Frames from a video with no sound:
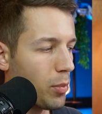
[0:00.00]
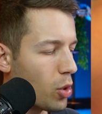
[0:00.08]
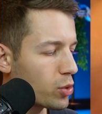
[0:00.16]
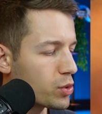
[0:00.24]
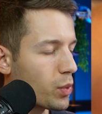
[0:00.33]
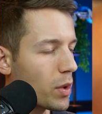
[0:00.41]

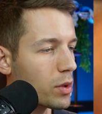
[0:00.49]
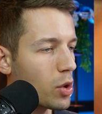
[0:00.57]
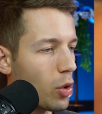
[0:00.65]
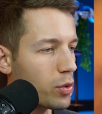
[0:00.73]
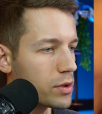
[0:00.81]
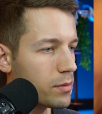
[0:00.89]
Both will
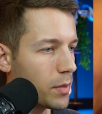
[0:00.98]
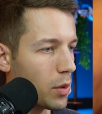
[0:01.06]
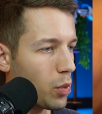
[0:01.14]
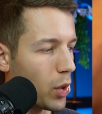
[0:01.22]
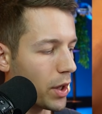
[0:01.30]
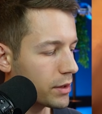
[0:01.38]
cost me
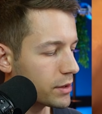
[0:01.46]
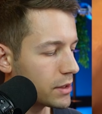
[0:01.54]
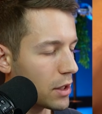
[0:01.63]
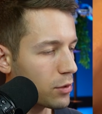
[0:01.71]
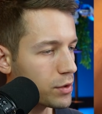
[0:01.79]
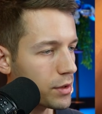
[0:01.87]

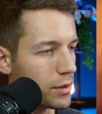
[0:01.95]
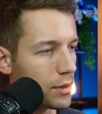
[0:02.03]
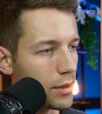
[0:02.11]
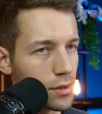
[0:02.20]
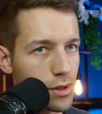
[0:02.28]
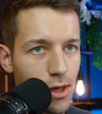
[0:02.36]

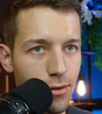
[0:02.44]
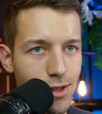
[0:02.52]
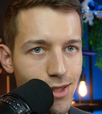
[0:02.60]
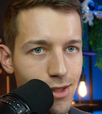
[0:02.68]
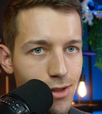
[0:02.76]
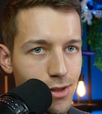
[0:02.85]

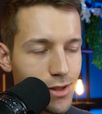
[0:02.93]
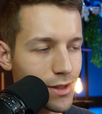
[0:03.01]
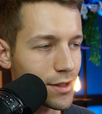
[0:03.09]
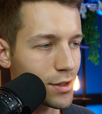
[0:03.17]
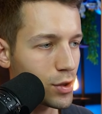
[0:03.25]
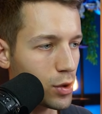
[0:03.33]

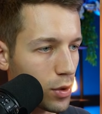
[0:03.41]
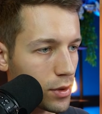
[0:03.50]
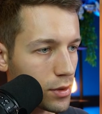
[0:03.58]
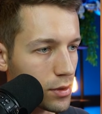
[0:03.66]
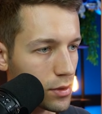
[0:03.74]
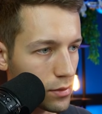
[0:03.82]
1076 tons